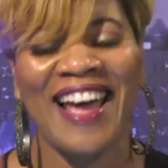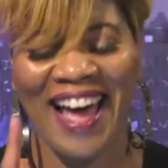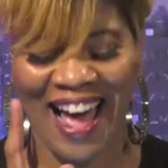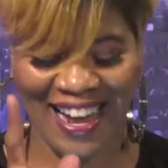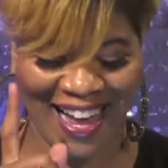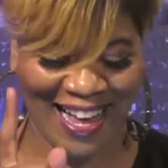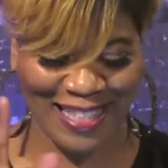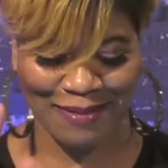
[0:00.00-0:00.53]

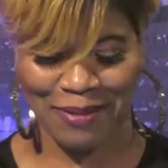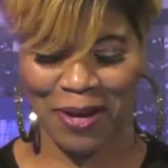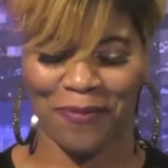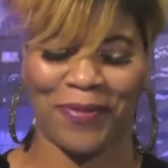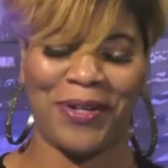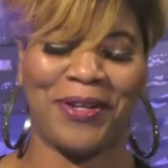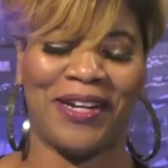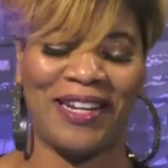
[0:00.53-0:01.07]
I got some help
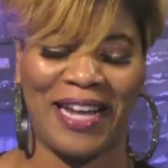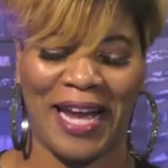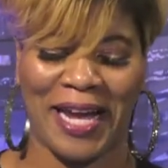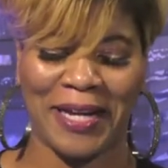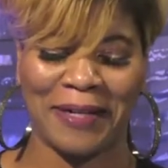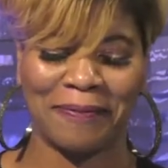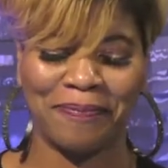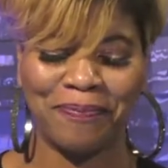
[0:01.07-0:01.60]
for you
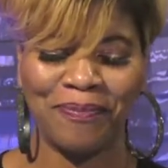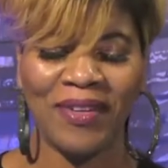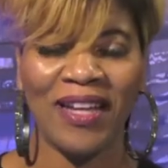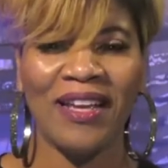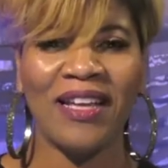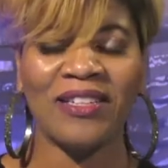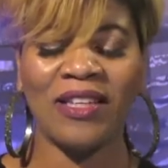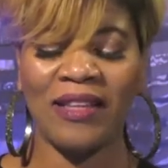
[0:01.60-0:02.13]
today.
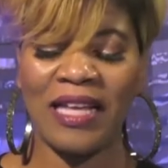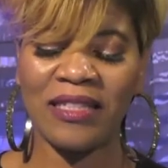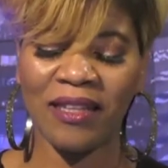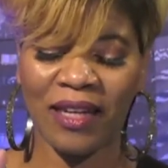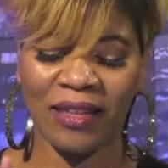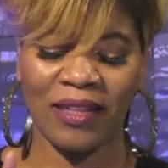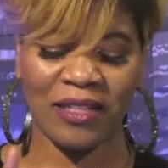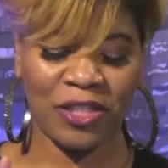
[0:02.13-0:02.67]
So let's look
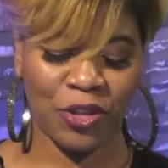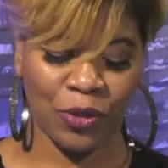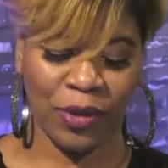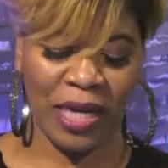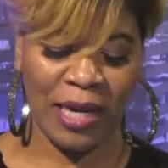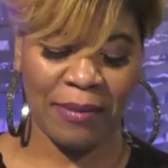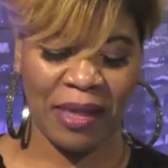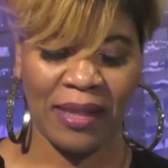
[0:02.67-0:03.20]
at this
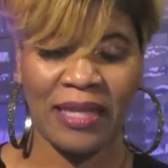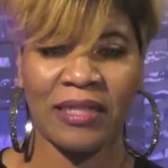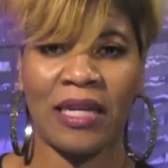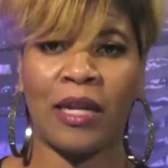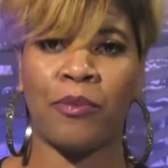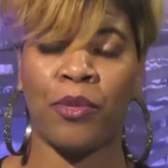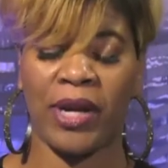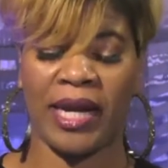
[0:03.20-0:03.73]
dream and let's kind
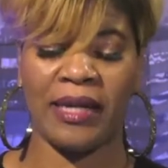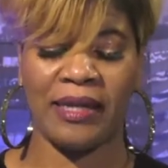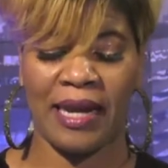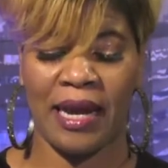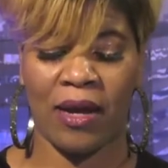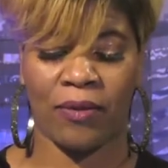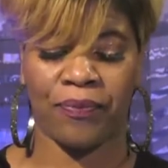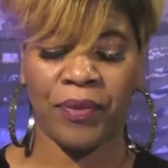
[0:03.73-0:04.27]
of break it
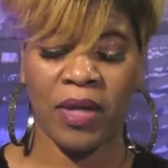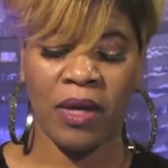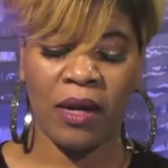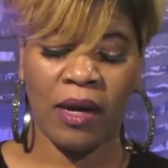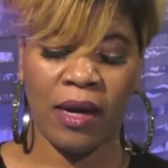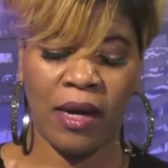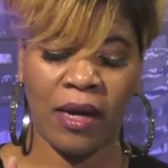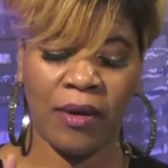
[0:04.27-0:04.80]
down.
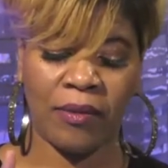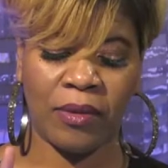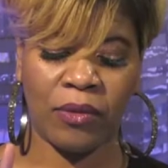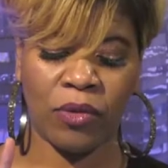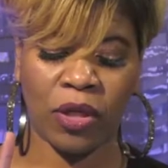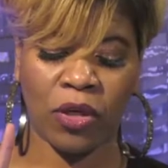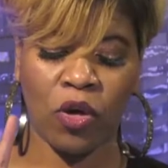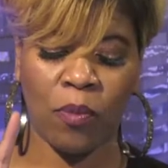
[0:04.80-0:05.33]
We're
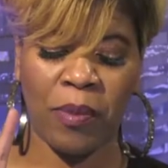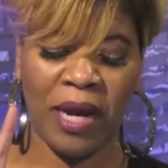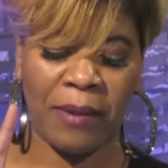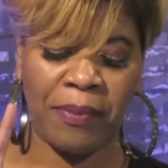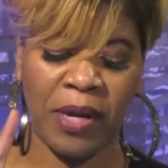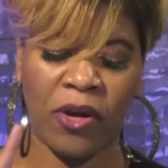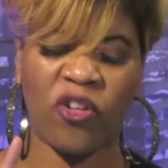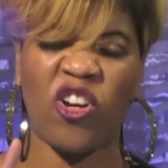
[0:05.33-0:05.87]
gonna go by
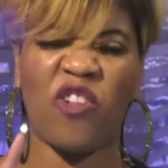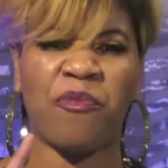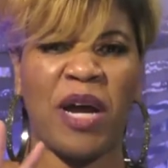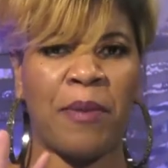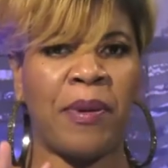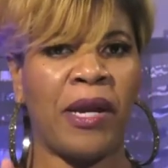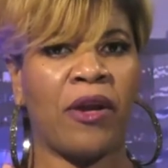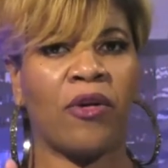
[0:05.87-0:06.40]

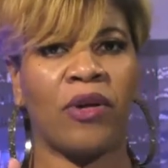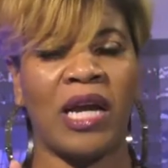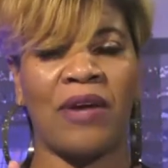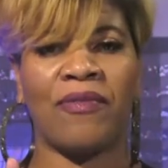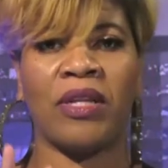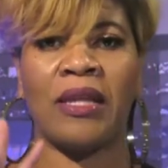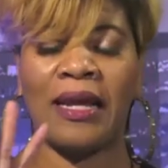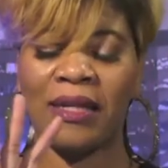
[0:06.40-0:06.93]

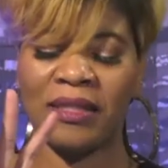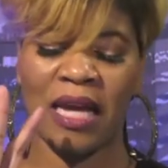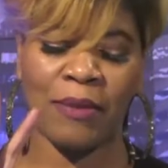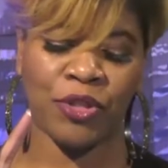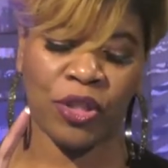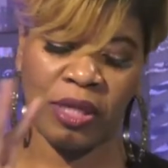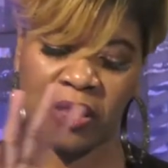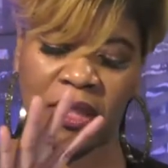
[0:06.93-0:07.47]
paragraph. And a lot of times
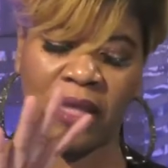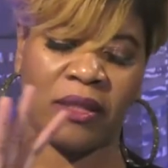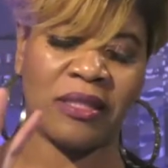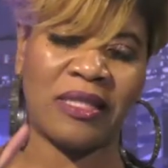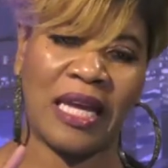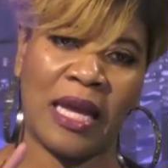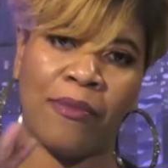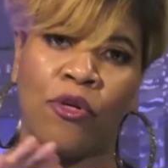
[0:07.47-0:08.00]
you're gonna see the
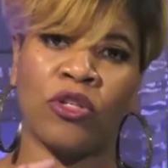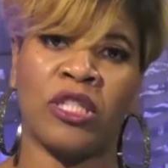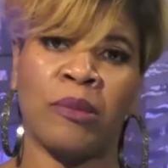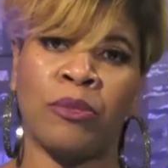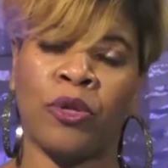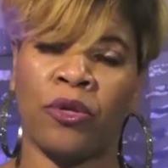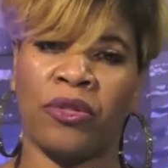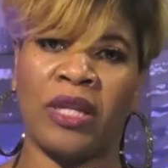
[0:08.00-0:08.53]
same or
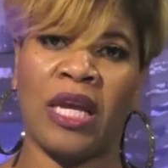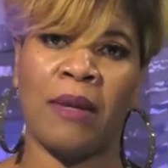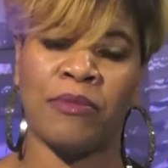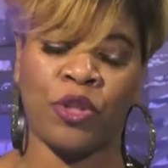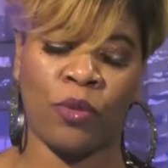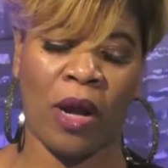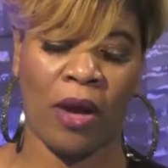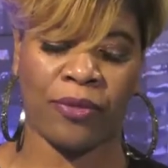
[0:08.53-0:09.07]
similar themes
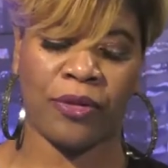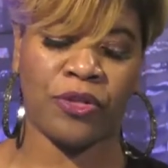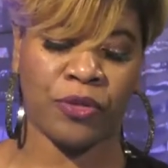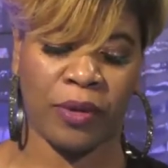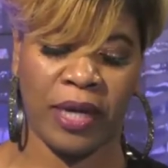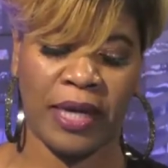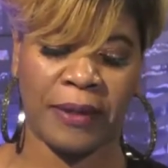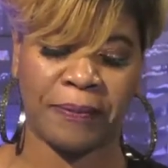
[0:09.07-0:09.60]
throughout the
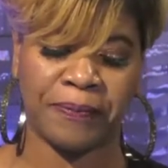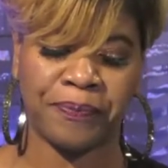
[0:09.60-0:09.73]
dream.